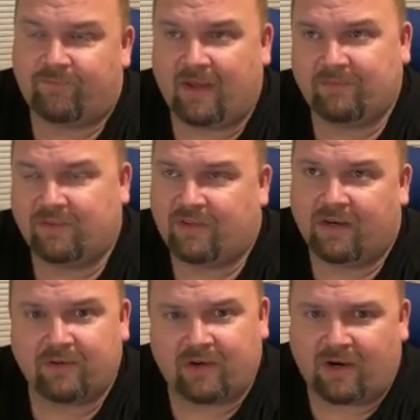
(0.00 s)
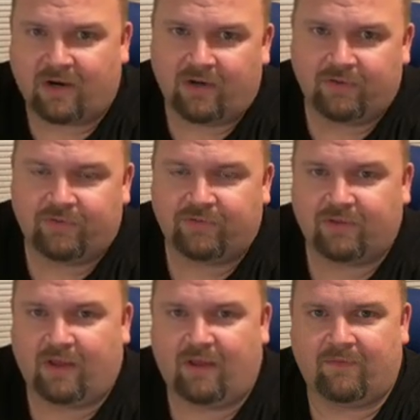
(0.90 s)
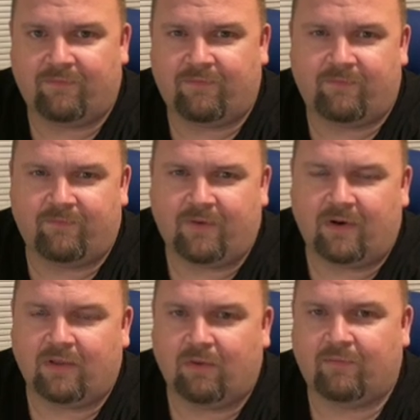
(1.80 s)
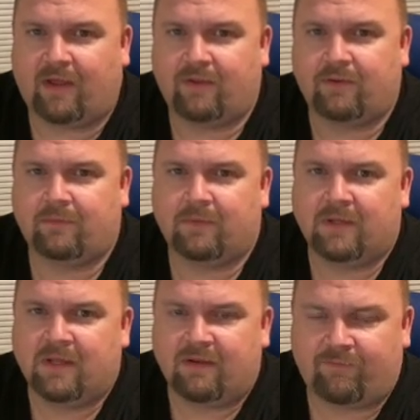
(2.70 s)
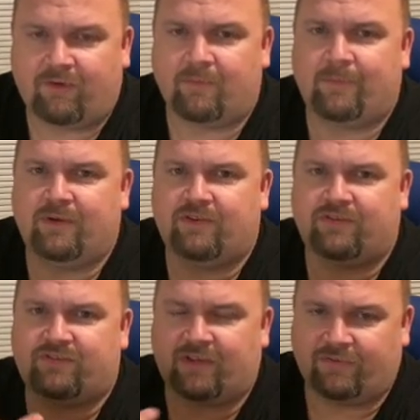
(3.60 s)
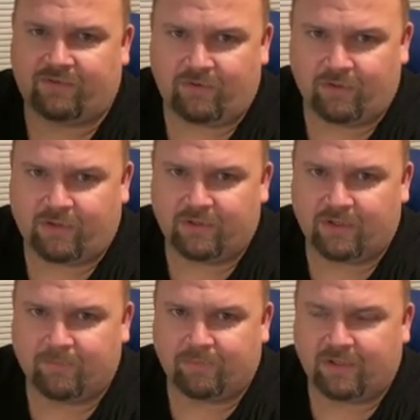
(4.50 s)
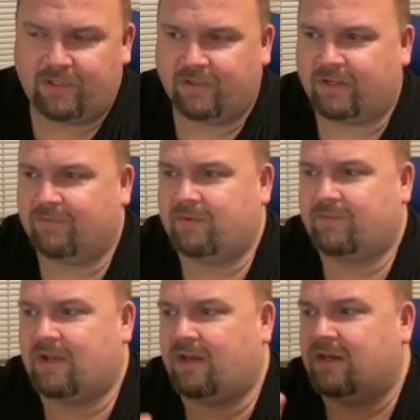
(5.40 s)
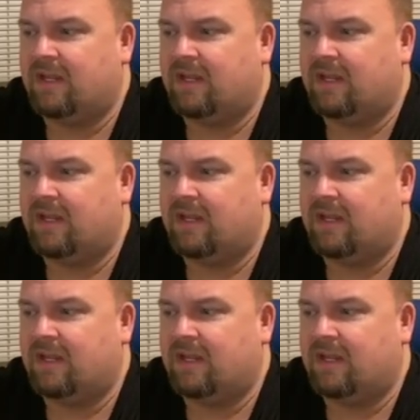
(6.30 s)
to 10 cards of very low value for maybe just sets that you're looking to complete. Like if you've got